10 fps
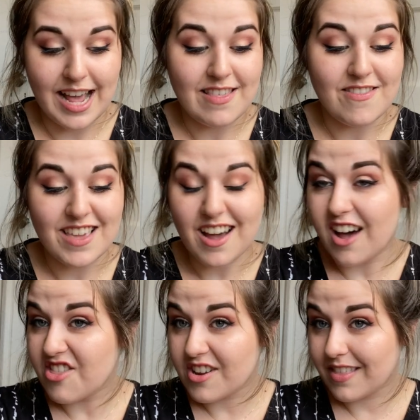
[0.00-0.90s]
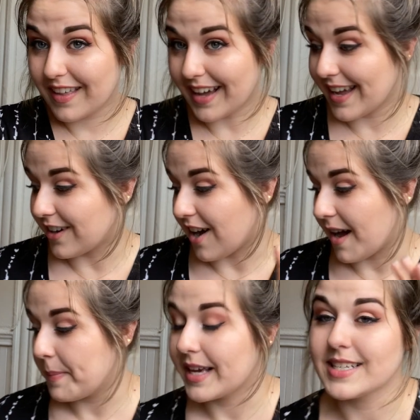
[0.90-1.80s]
And then the other thing I
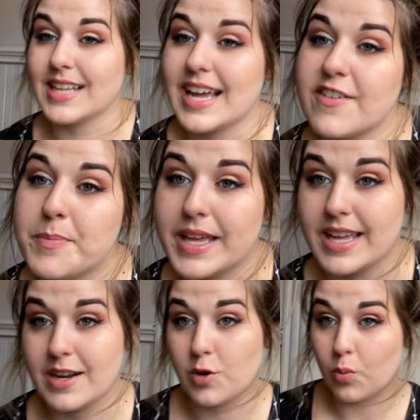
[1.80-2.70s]
got, because I have been